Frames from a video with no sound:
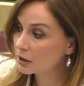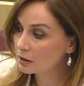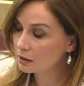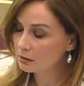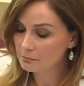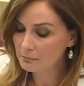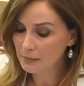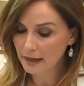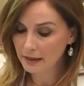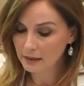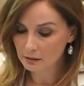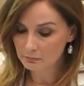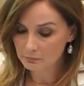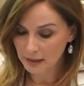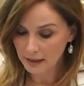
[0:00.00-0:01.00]

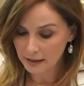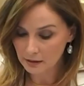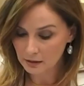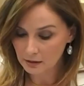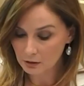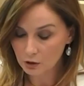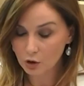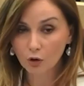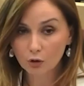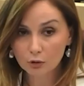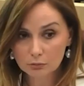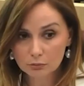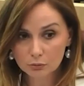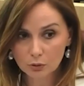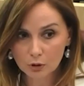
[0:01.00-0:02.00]
my
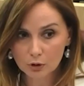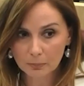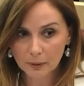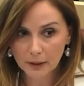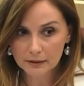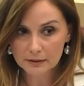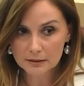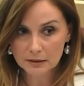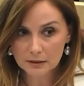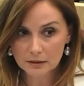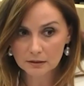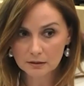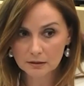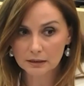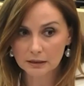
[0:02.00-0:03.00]
call to all parts
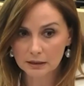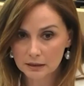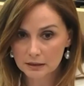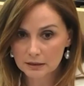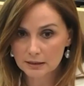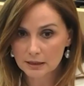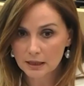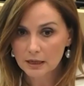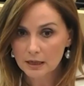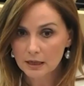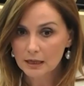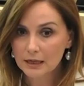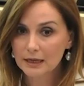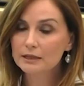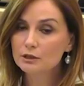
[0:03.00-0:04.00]
here is,
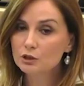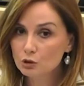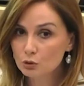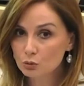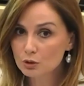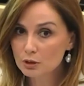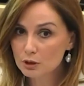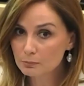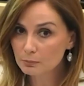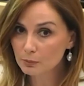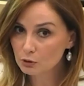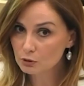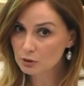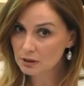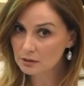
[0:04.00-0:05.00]
let's use this
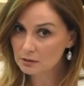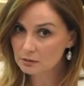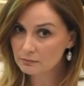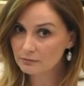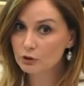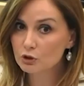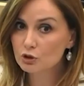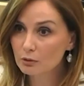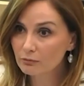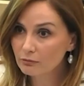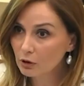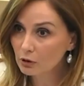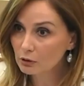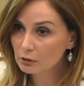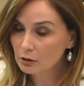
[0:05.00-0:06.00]
process, first
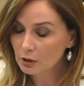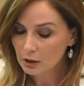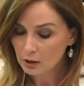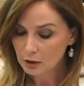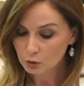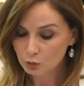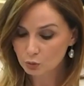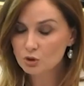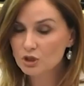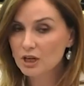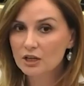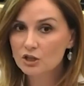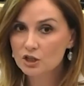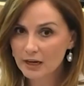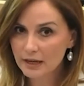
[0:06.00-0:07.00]
of all, to
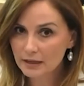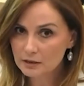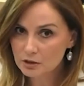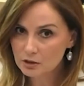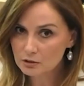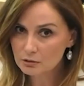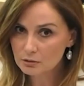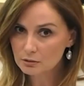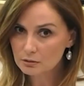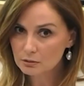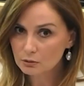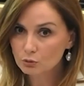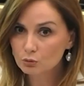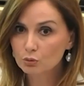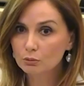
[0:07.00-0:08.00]
change elections,
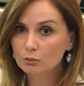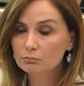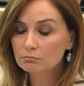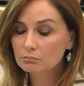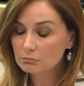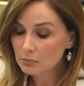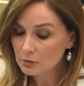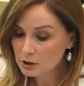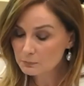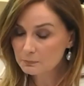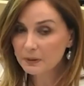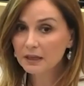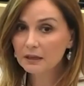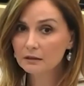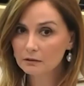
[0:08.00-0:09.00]
to
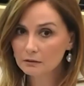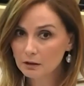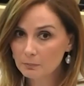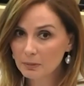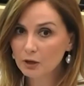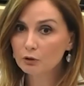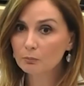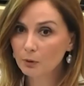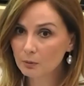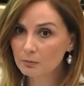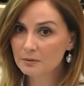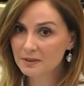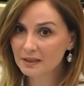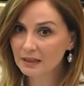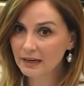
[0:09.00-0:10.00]
speak about the
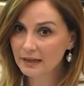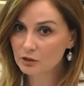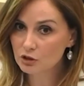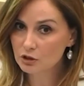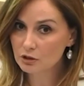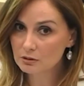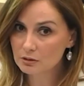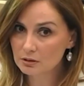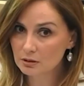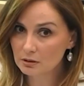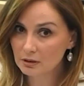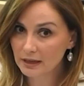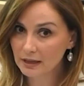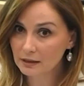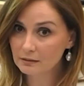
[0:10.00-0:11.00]
problems that elections
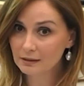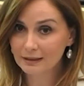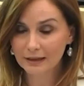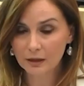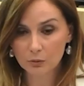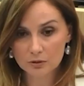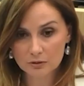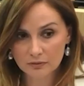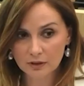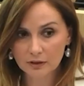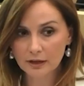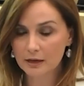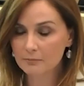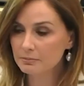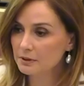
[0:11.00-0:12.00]
had, and I was
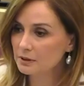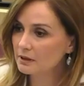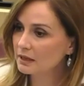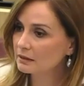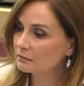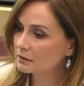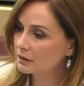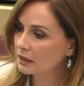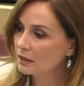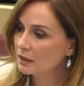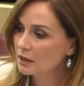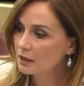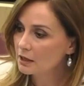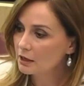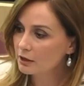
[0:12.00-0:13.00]
very happy that
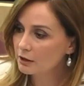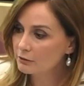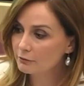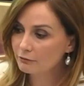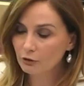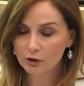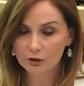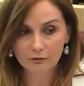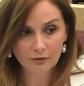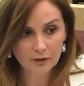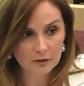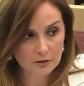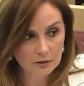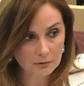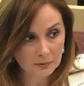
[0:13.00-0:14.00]
the Foreign
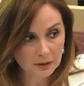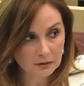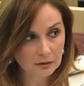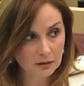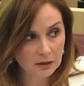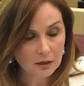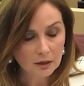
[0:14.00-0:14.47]
Affairs Committee